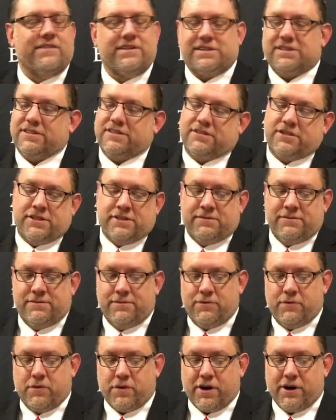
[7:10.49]
This is
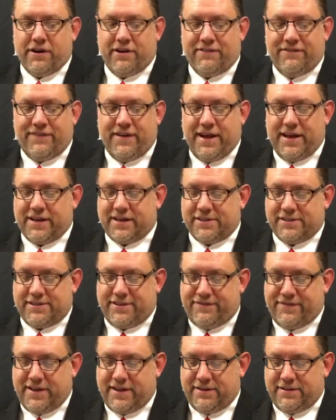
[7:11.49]
we're going to defend because
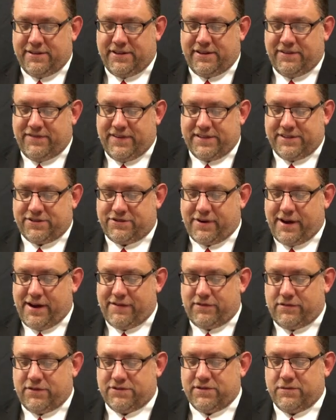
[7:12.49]
defense, defense
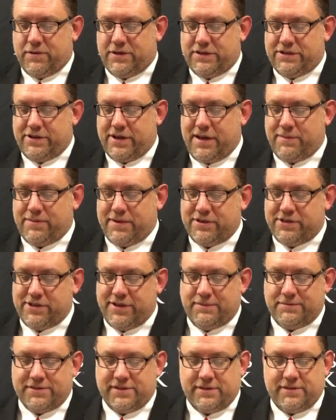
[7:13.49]
travels and wins
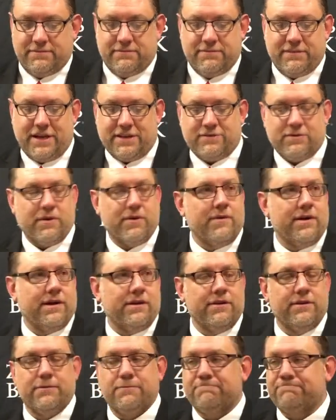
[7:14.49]
championships, and that's what we want
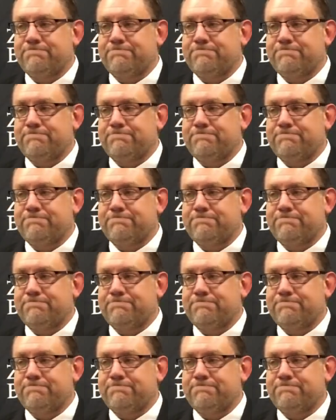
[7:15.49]
to do.